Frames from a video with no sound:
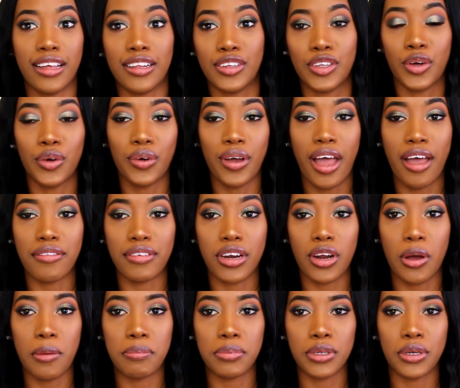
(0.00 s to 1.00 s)
don't have it
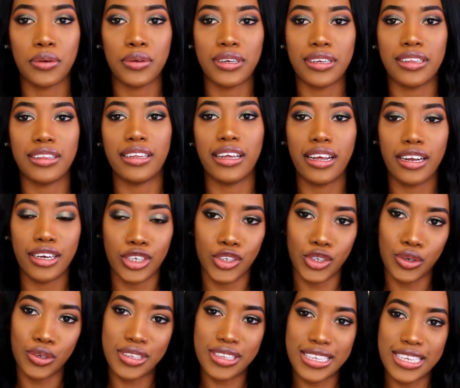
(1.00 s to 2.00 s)
uploaded, then
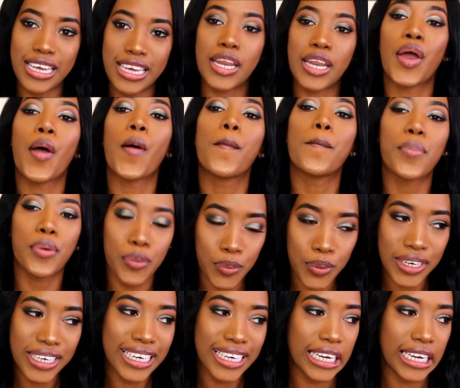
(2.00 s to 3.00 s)
you'll see it
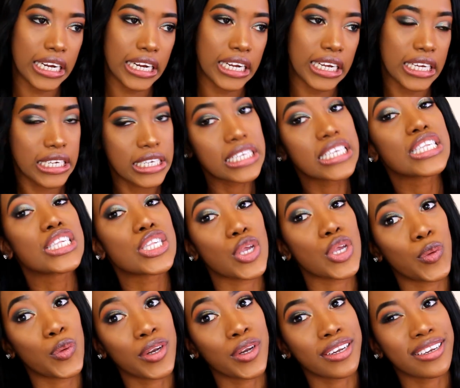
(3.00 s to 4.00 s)
pretty
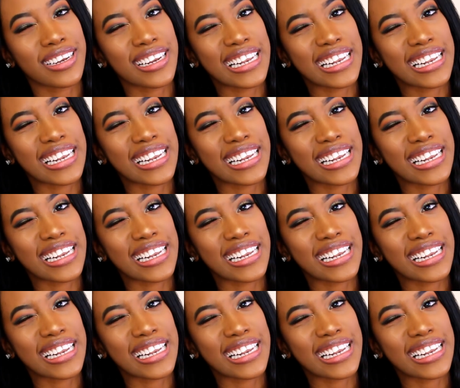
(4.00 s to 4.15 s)
soon.